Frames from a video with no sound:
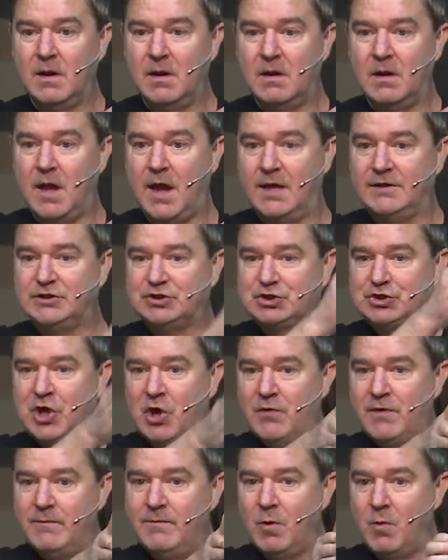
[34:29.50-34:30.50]
and to show
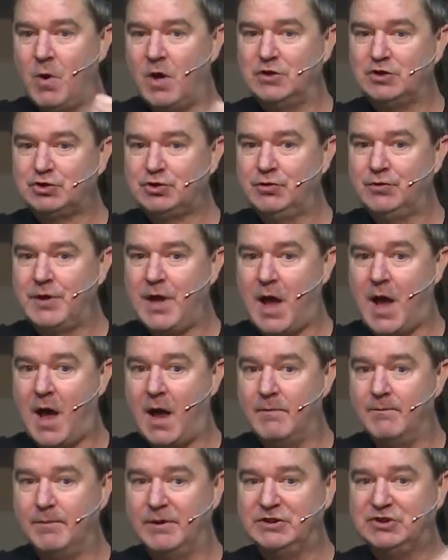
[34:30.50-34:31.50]
them the one true
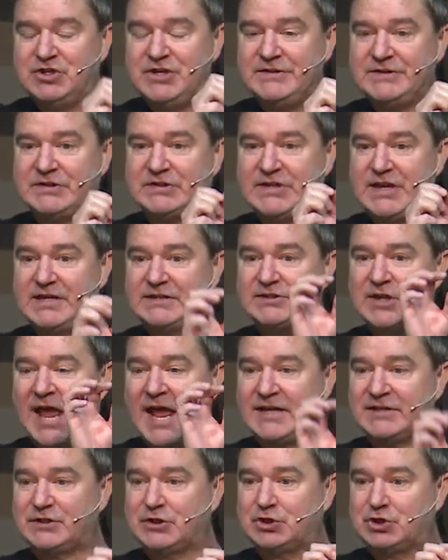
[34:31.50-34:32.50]
God. But Jesus says,
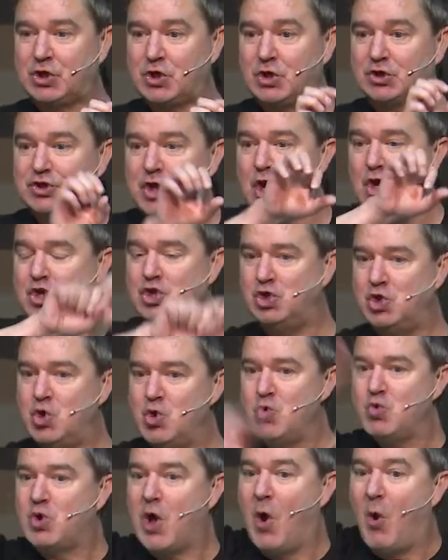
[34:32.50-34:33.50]
as the church,
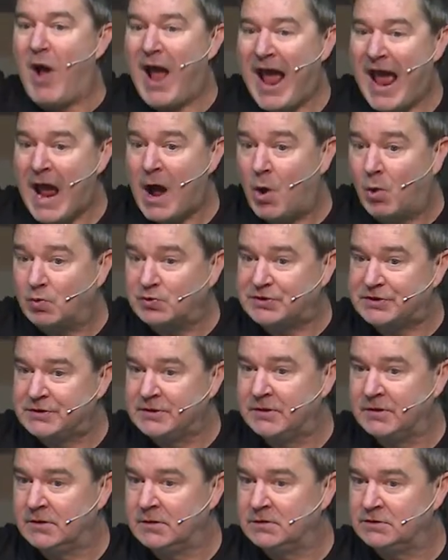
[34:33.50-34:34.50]
you go out
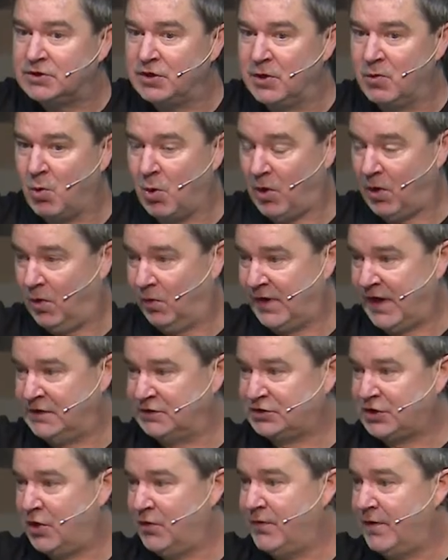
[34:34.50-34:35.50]
to the world and
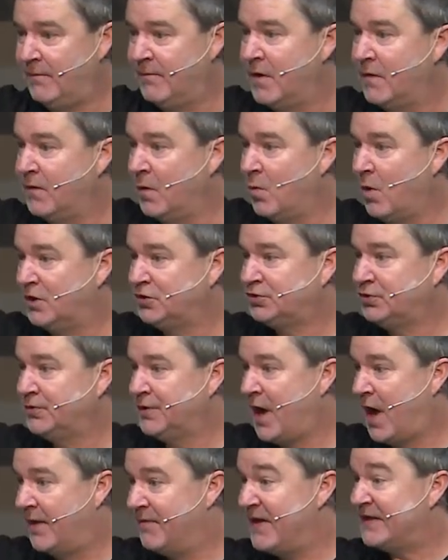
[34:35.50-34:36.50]
show them the one true
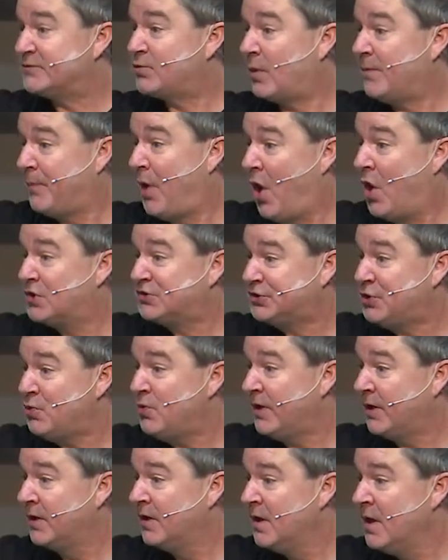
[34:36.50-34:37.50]
God. That's what Paul's
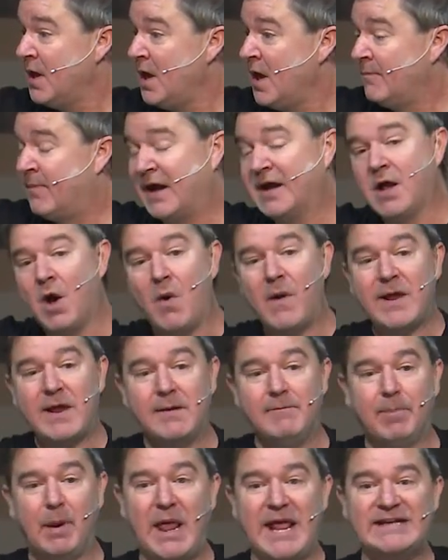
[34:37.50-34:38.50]
doing. By going
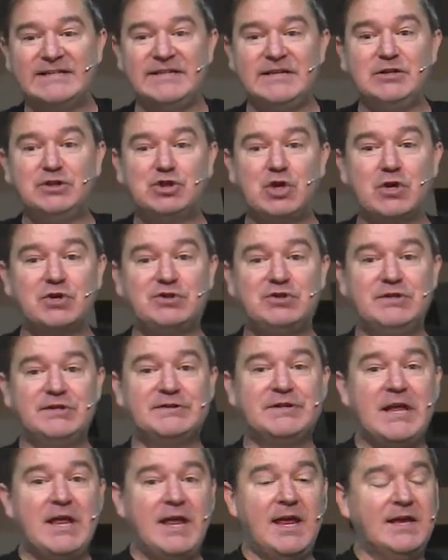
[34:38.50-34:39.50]
and planting
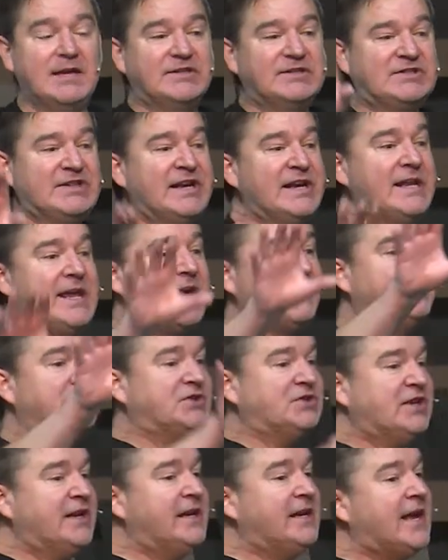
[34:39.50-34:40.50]
churches in city after
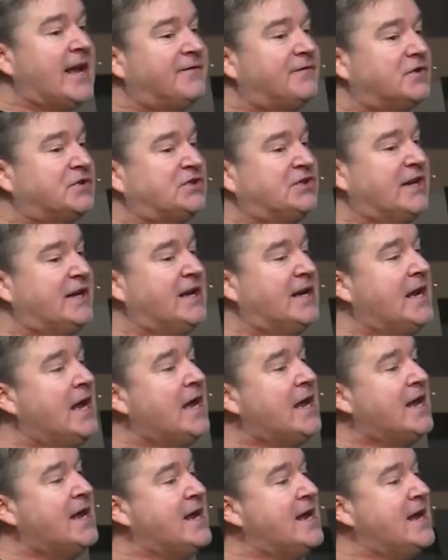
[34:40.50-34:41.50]
city after city,
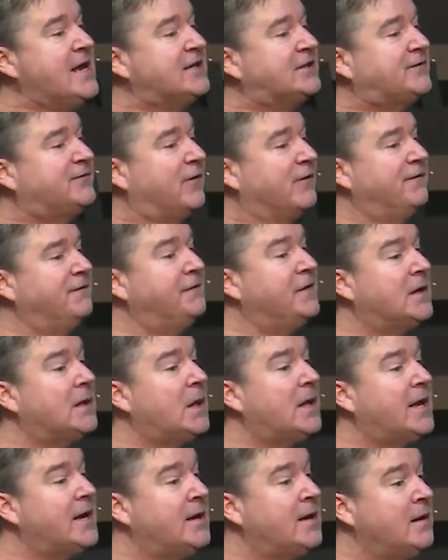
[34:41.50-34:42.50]
he is
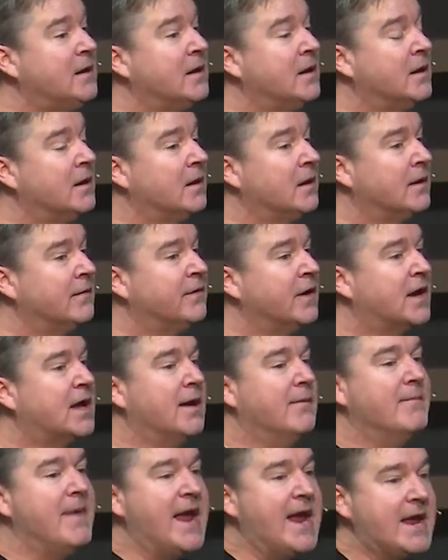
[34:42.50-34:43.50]
fulfilling the
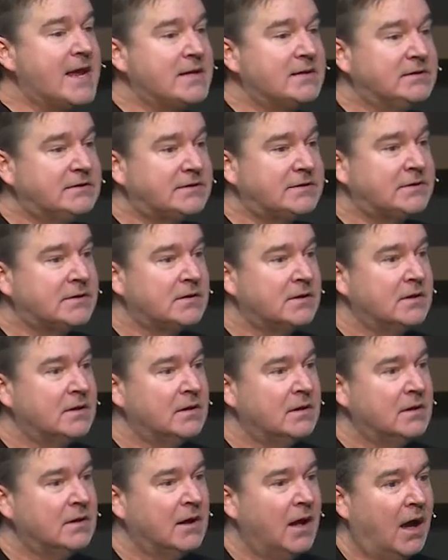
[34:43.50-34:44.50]
commands
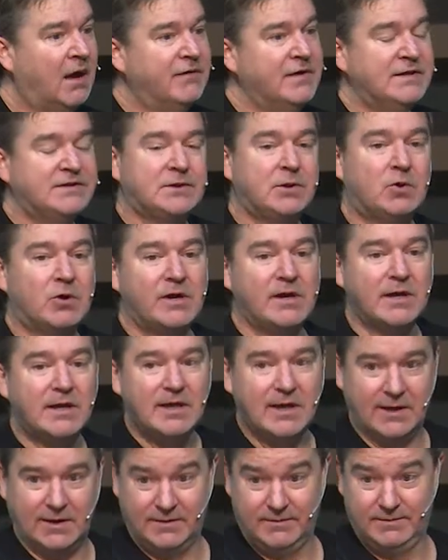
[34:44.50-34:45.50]
of his Lord and King,